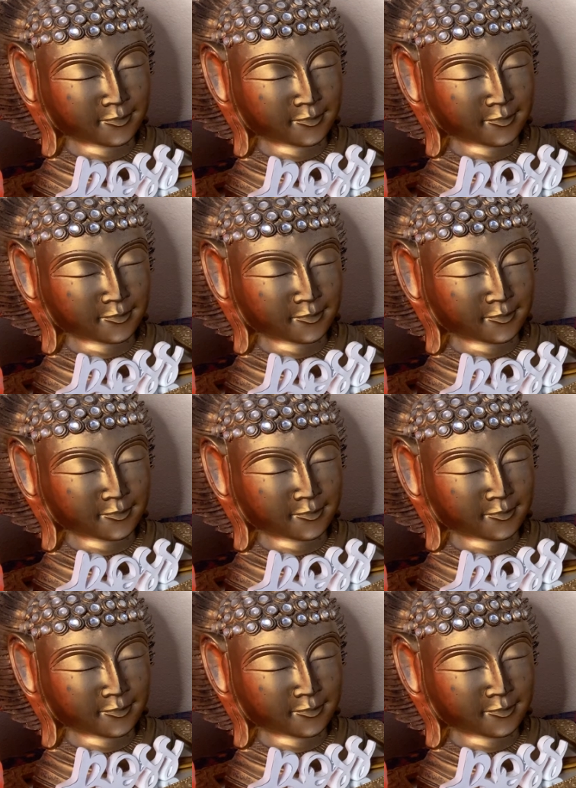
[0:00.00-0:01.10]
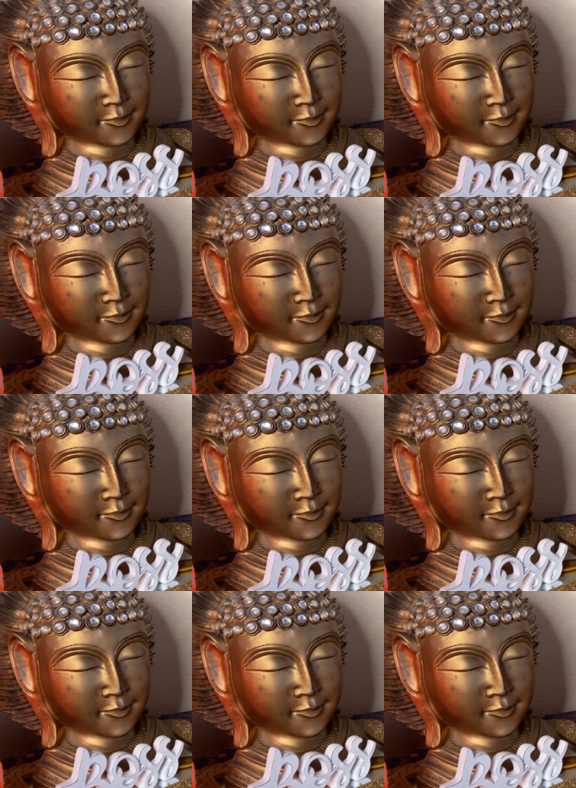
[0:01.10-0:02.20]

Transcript: Nobody speaks.